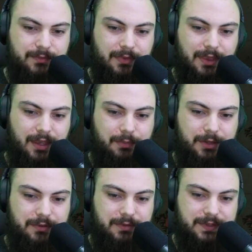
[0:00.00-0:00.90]
and we
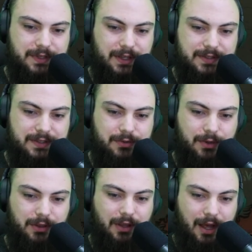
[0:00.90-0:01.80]
use this to do a
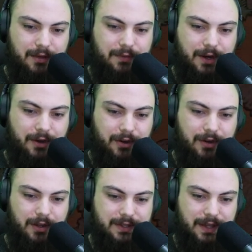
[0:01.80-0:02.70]
lot of our
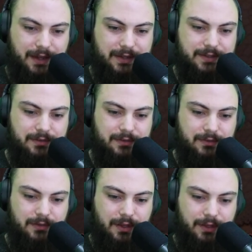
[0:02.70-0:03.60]
attacks.
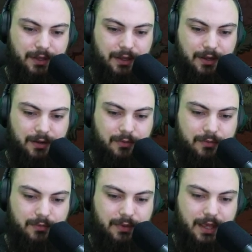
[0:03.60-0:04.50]
And then
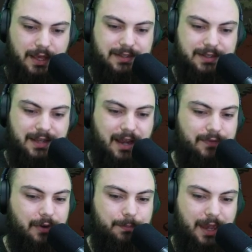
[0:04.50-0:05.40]
this is kind of
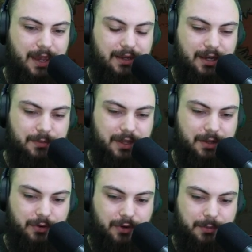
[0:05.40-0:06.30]
our main enemy that
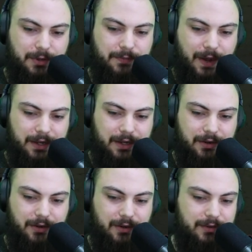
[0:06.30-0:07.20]
we're going to be fighting here.
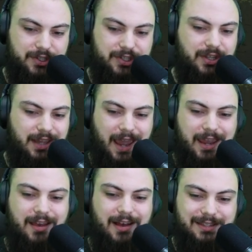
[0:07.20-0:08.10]
There's just the
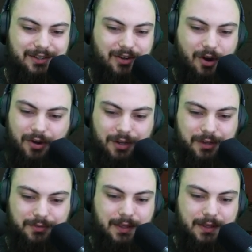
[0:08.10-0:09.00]
chaos incarnate,
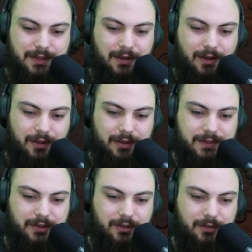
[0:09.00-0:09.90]
really. It's all these
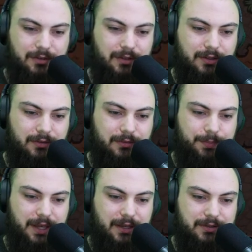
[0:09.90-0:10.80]
little
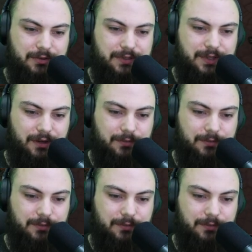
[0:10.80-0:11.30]
pink dudes here.